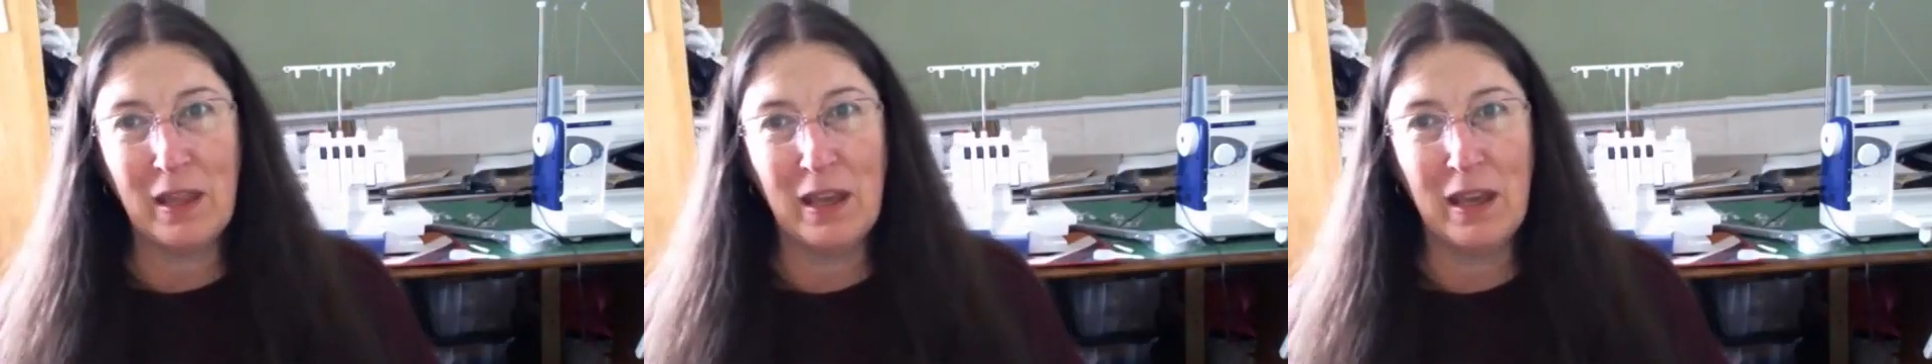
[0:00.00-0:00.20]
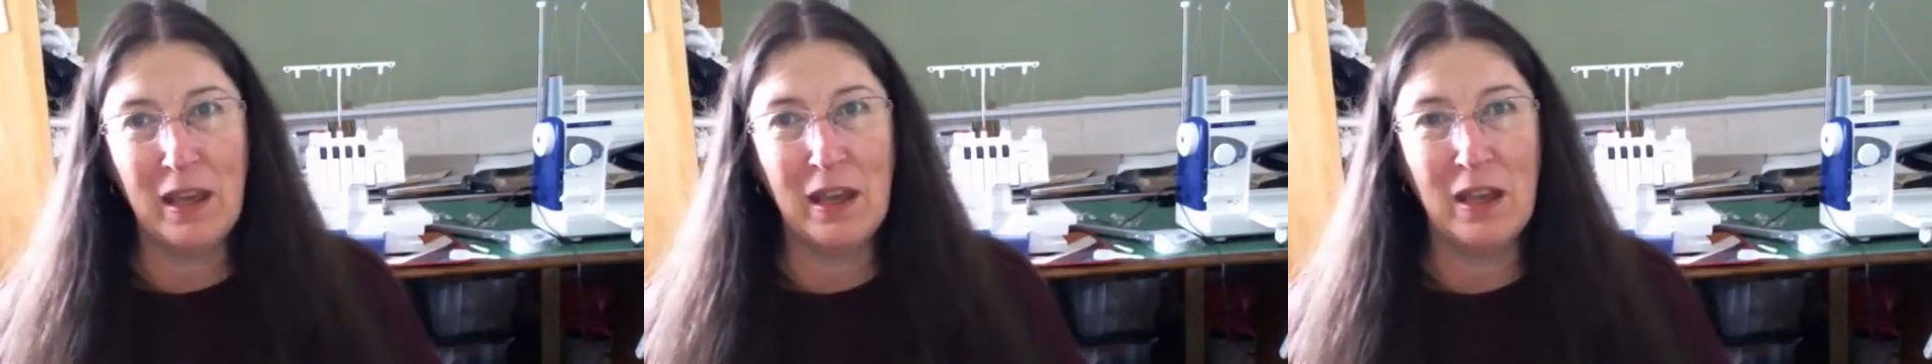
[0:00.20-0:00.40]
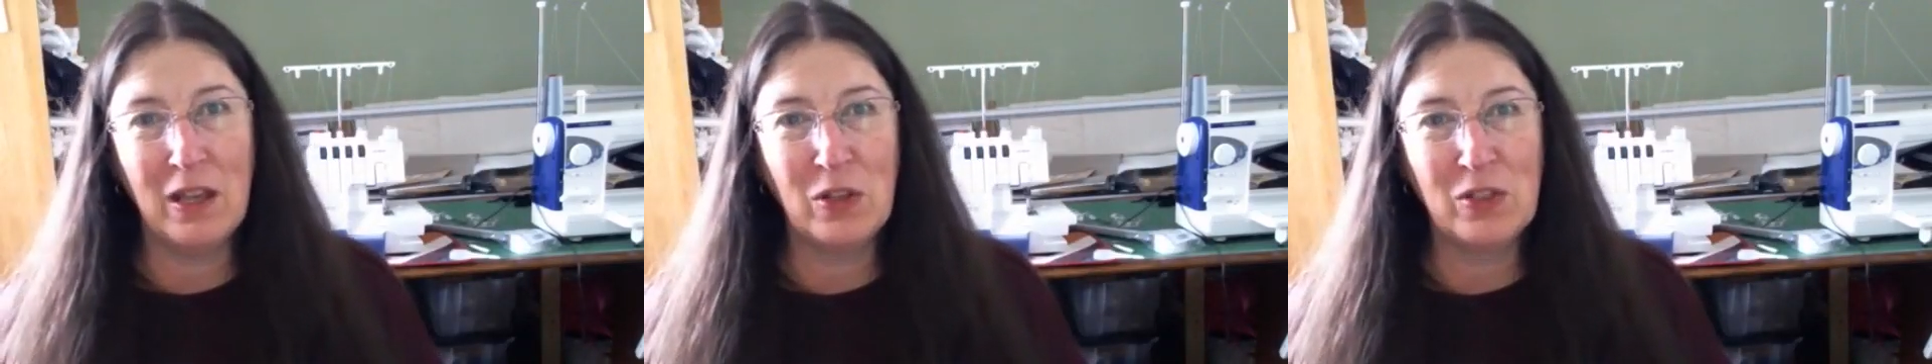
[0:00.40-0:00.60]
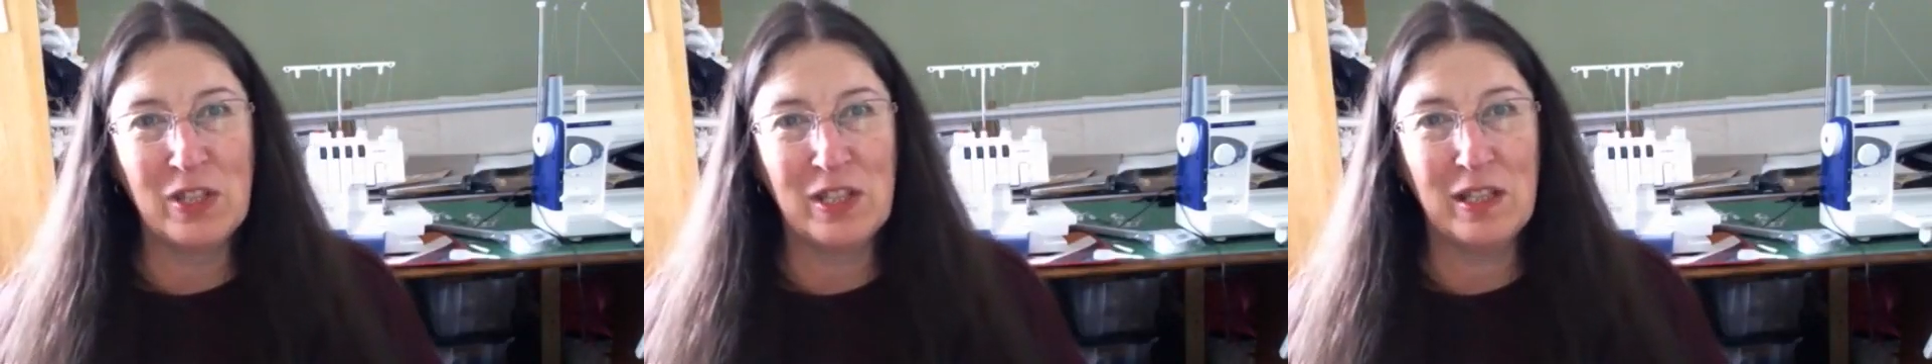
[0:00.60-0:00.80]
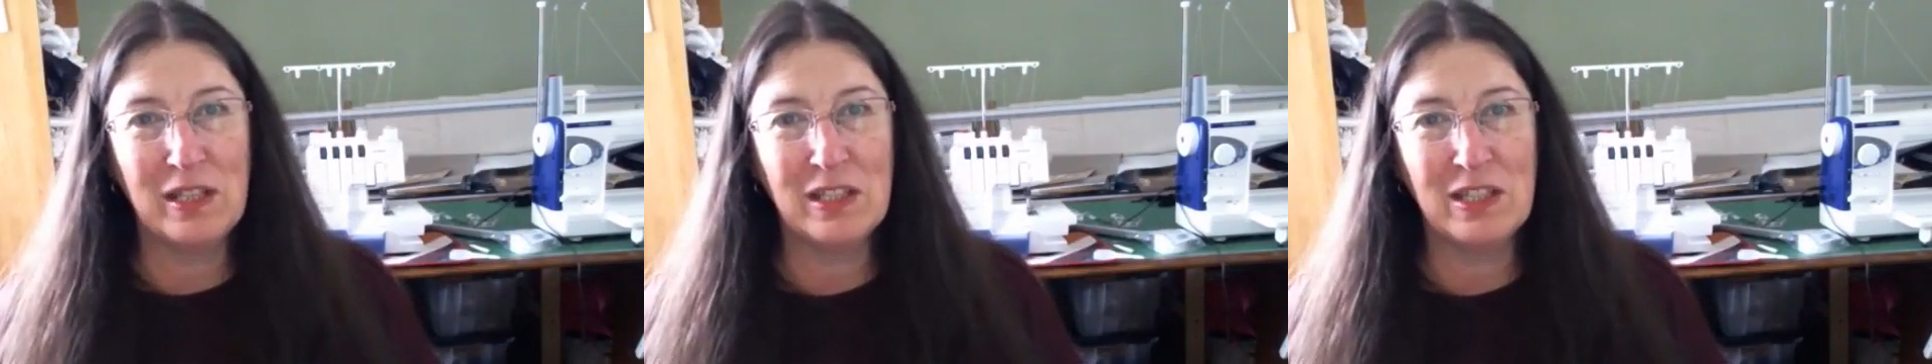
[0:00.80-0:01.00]
I
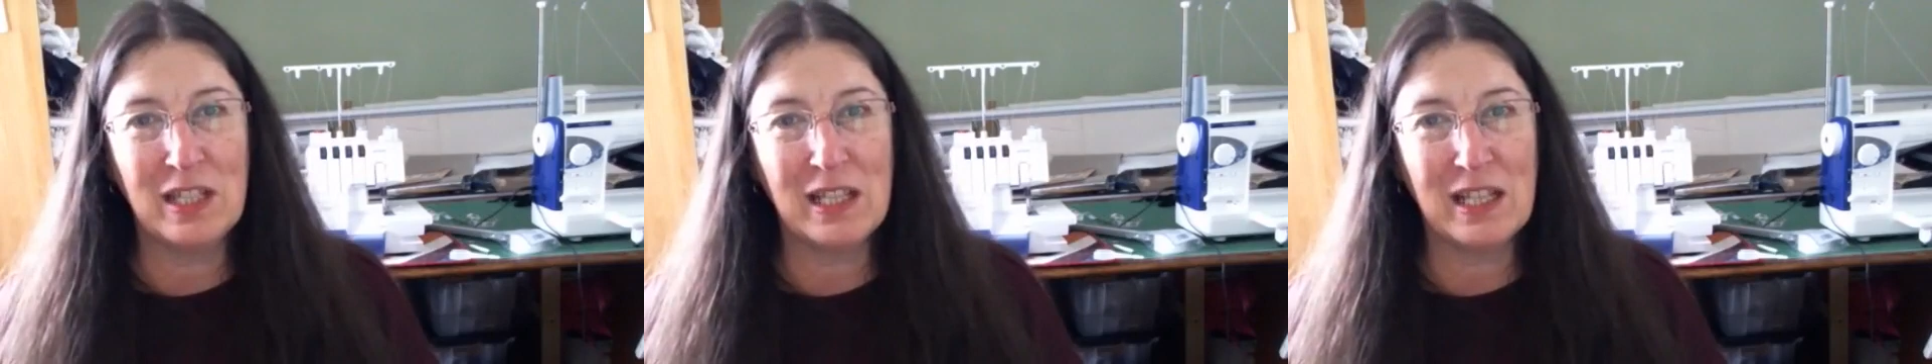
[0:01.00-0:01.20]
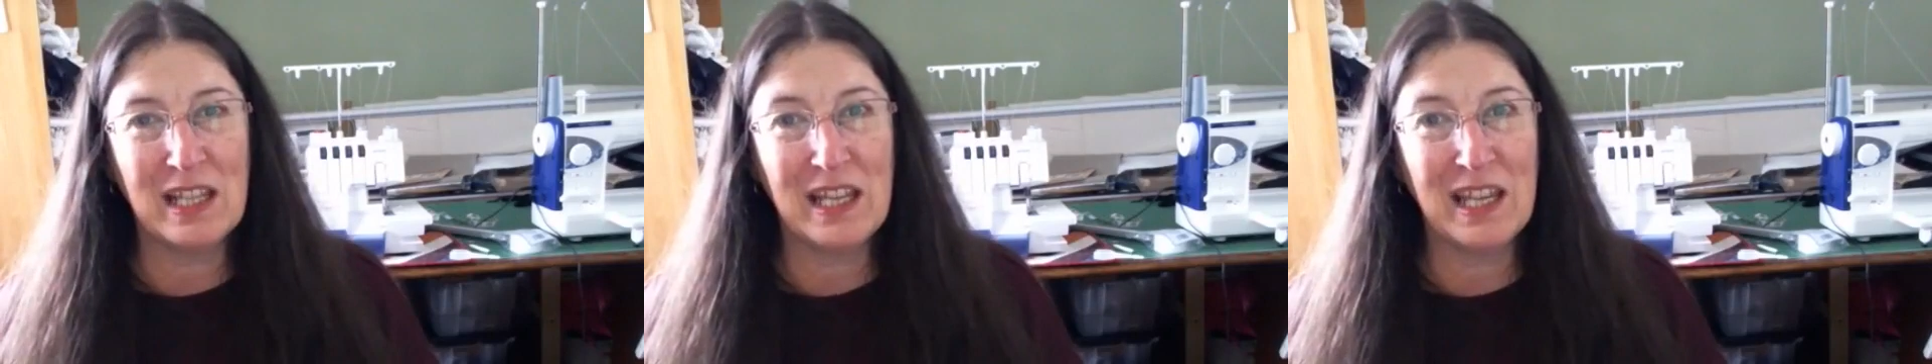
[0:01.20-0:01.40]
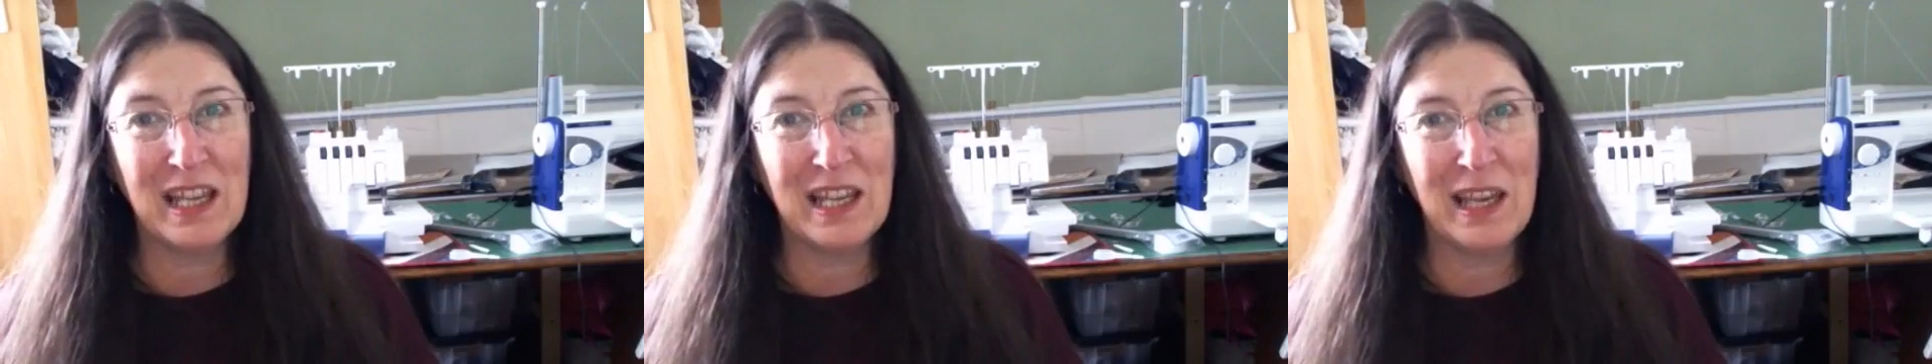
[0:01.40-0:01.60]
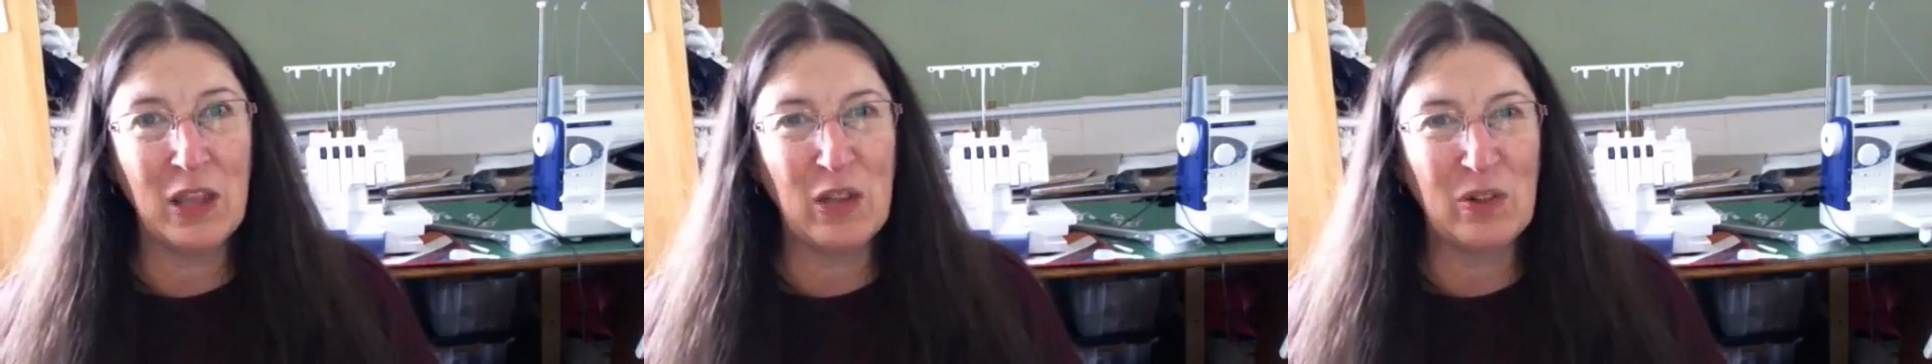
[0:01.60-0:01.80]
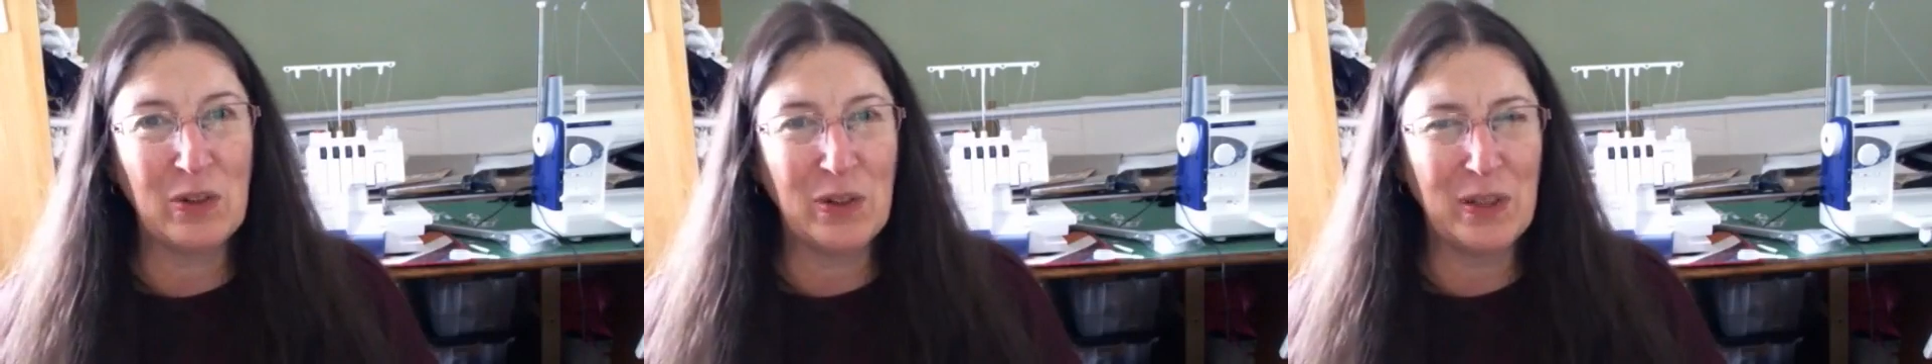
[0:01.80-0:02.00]
got it
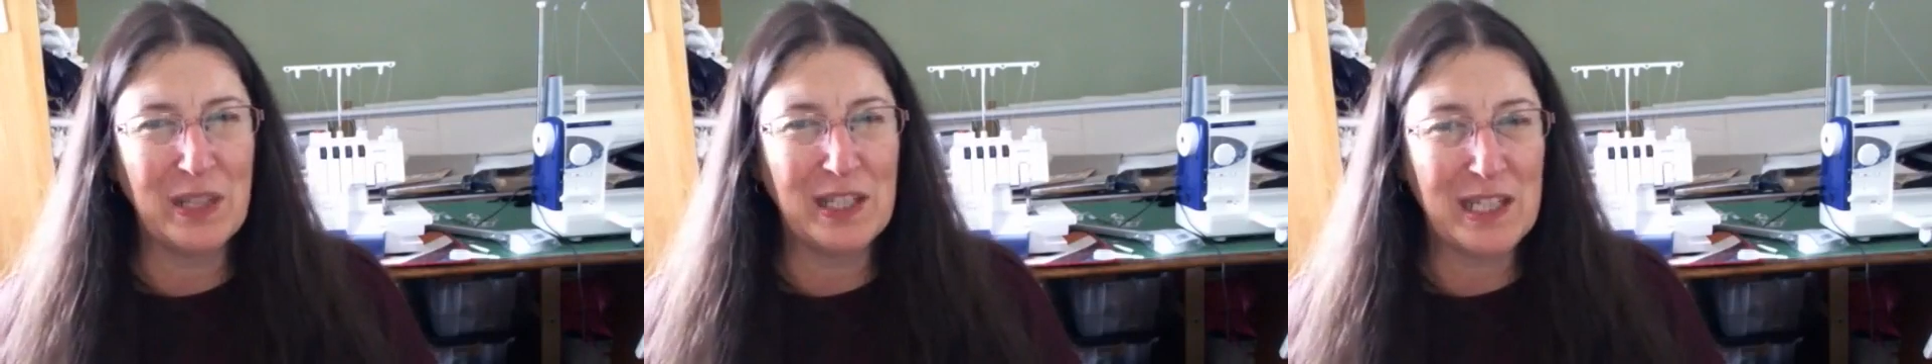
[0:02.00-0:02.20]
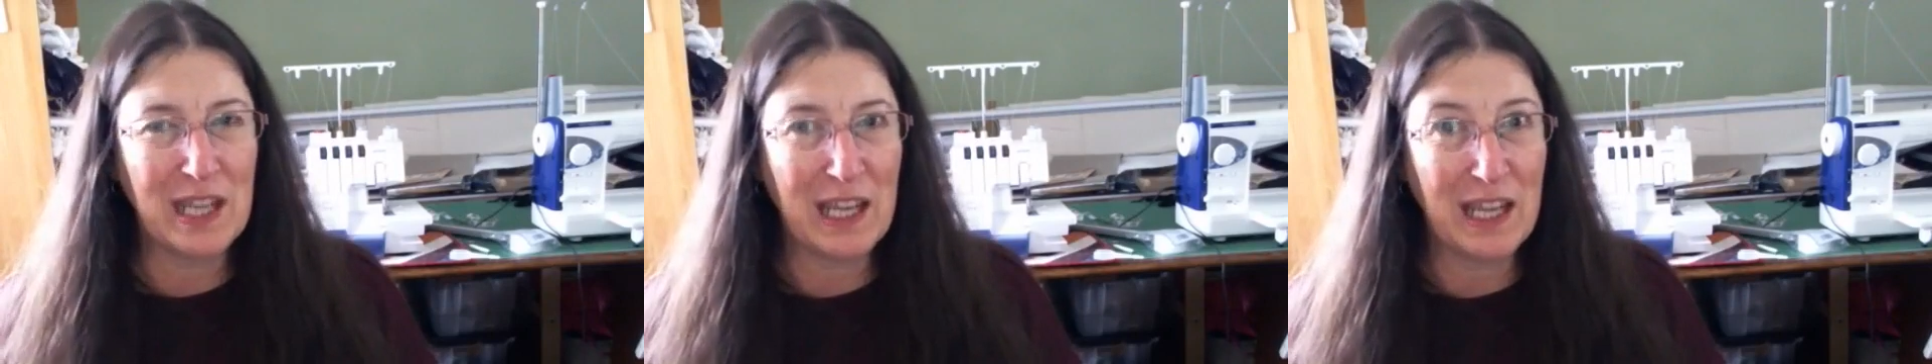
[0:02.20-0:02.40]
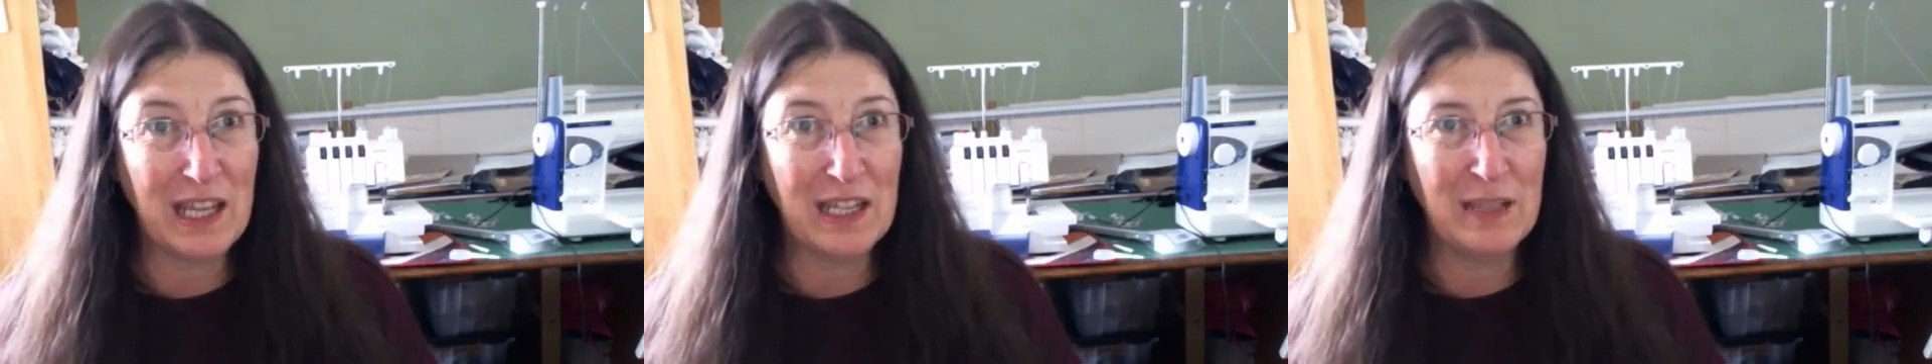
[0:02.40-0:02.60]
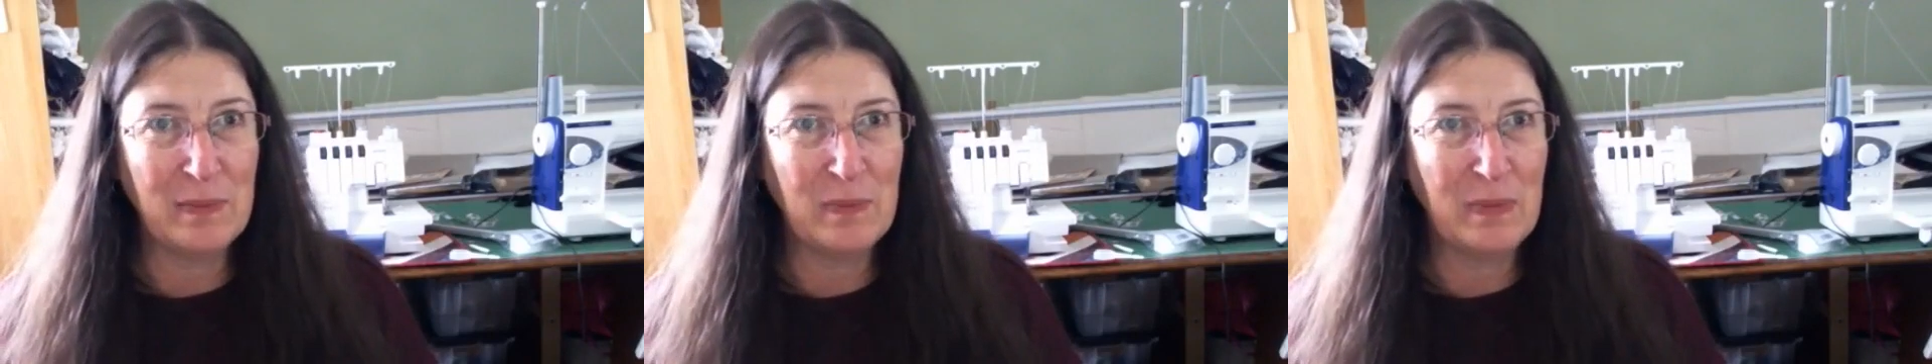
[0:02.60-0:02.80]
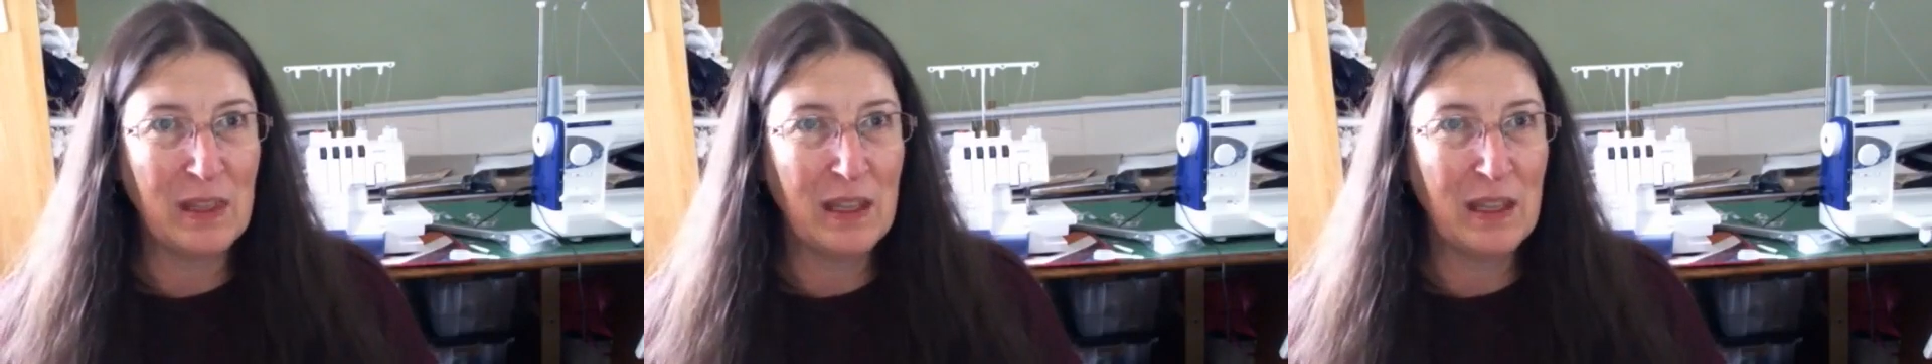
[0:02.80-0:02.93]
together on the day,